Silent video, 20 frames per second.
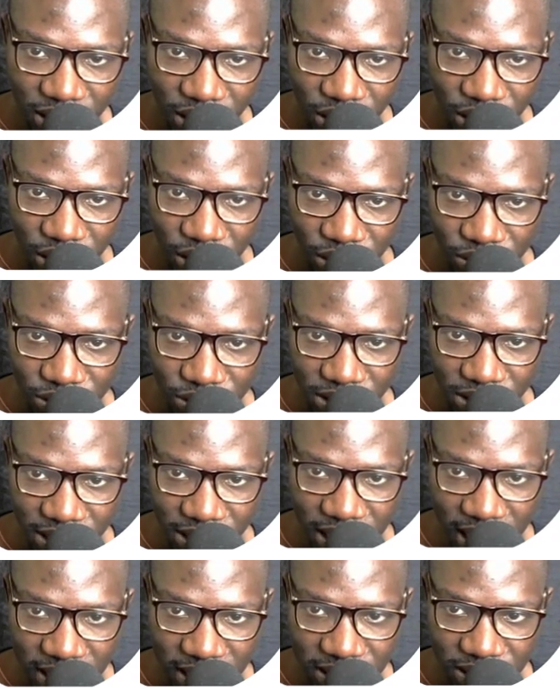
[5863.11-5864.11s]
you'll see
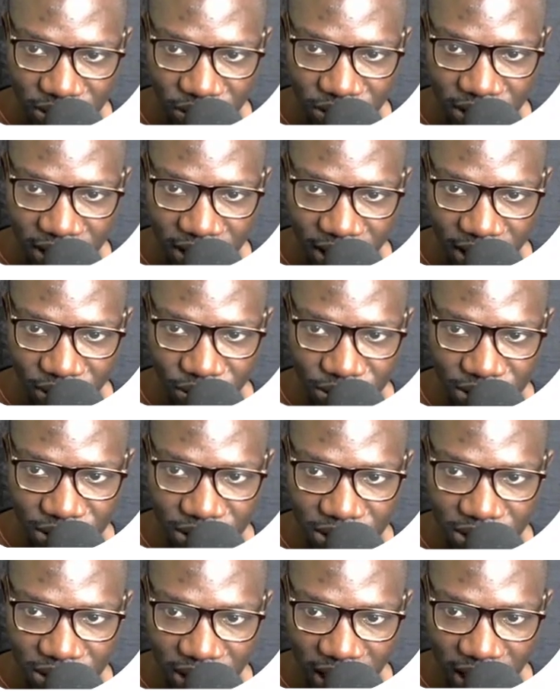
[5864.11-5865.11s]
that all the records
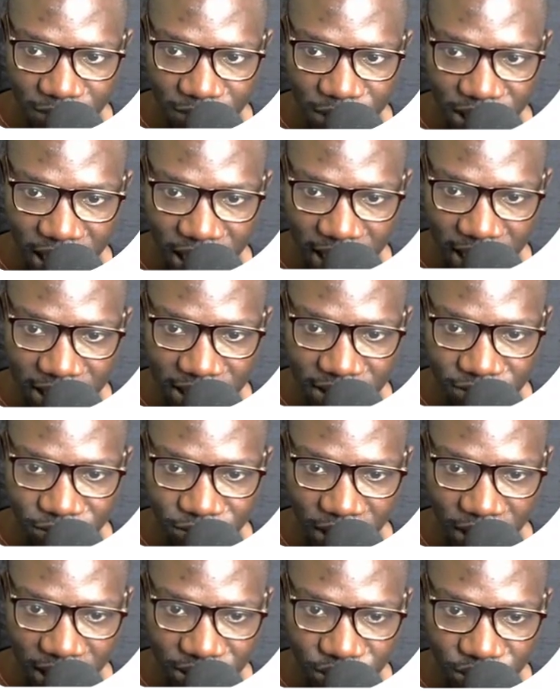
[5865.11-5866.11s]
have been added for
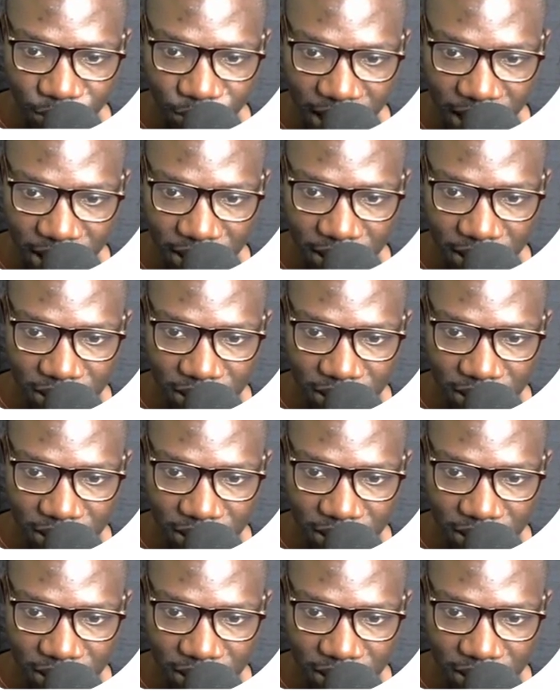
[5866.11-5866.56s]
that domain.